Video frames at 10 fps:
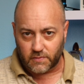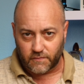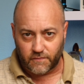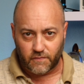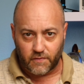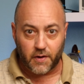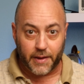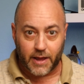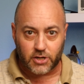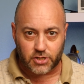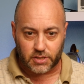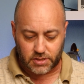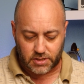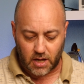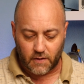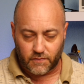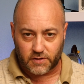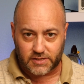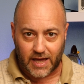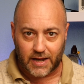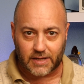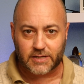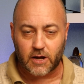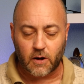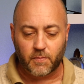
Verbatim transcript: variations of the settings here,